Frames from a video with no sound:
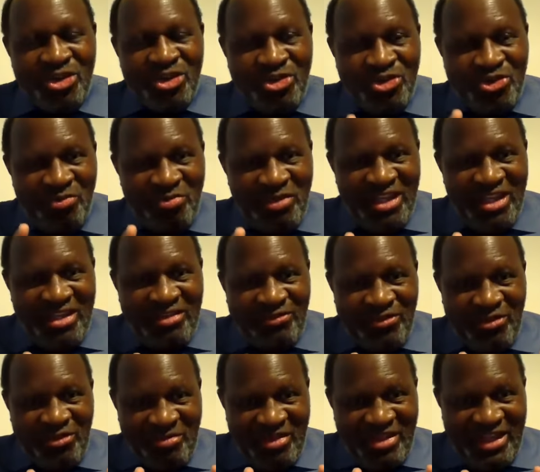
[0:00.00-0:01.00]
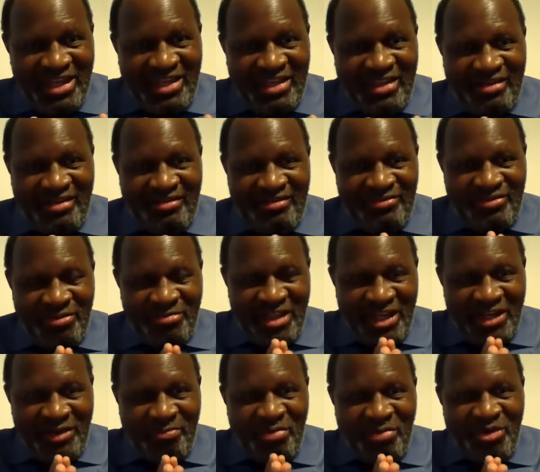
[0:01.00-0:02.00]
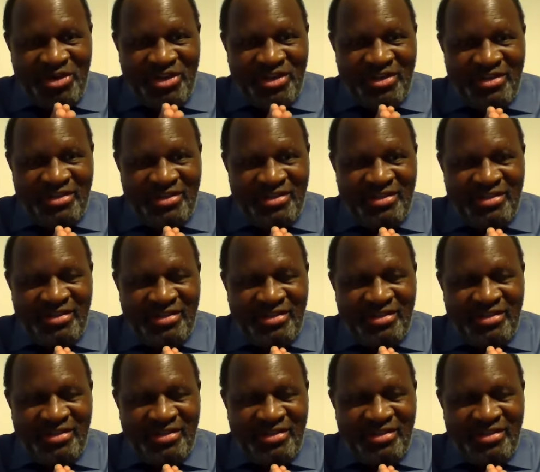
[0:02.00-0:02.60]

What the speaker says: So to me, from there, from that point,